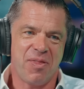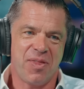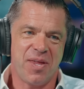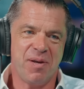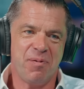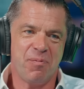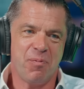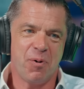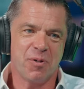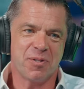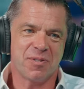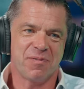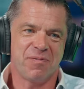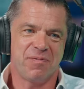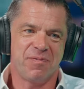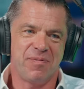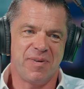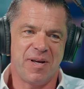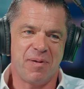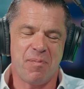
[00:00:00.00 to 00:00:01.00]
think
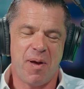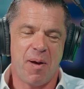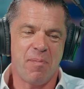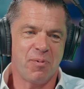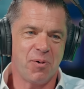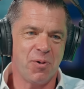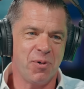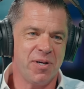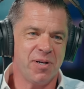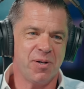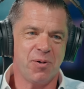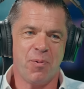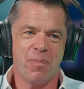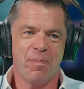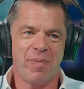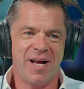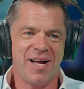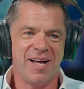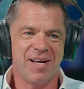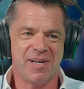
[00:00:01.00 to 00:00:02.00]
I'm going to go
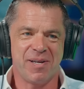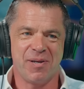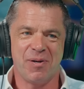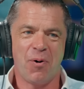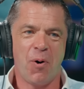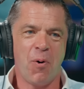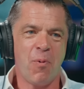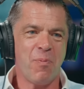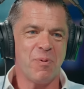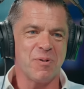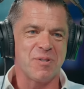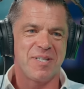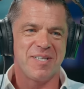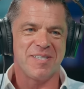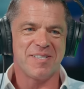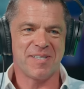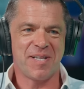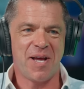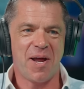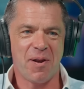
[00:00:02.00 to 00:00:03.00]
back almost to the
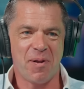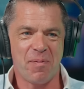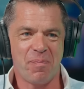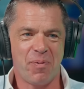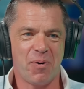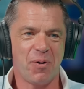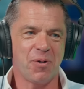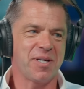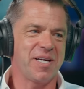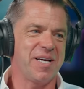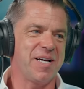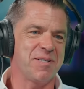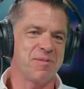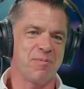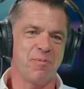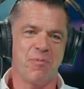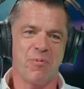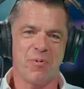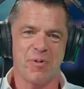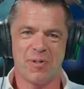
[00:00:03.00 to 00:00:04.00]
start of the podcast
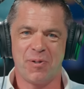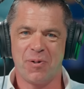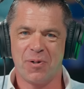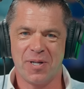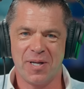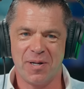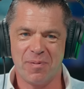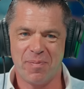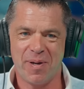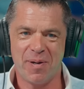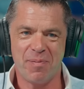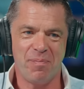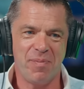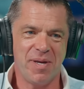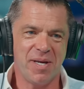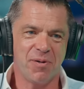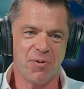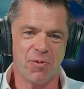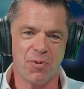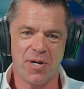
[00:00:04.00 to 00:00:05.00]
when we were talking about me
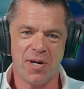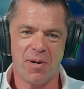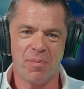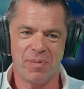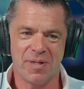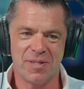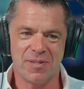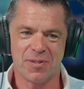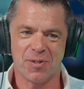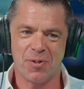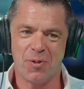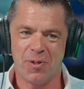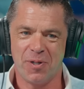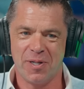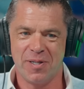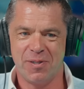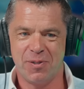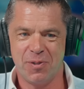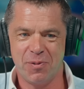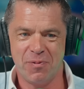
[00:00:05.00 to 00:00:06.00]
growing up in
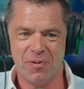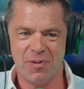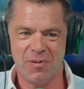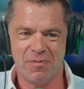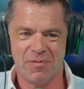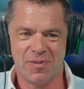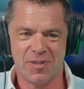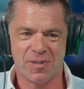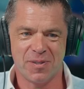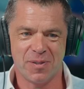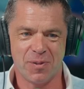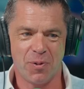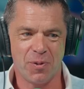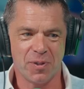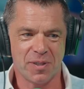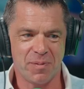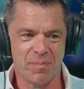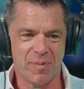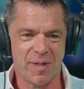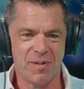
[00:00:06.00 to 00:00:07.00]
Scotland. You've just
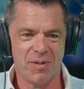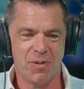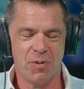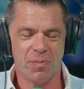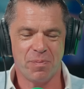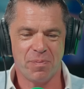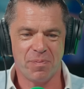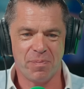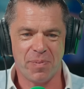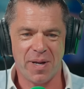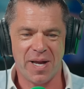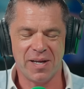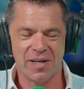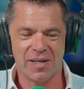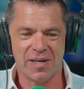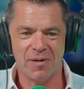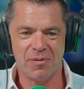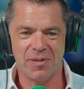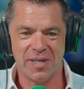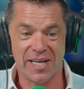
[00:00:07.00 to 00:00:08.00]
talked about your
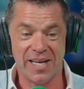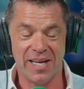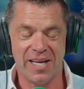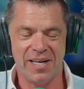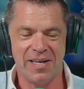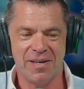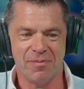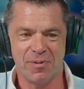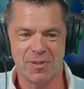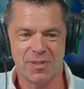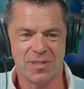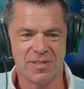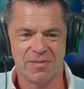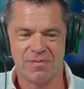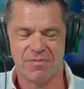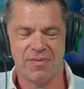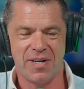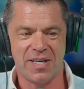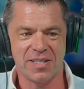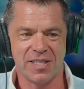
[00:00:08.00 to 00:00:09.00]
background again, which is
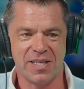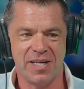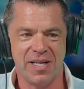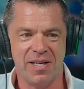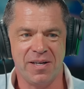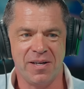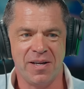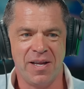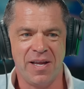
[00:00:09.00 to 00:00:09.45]
fascinating.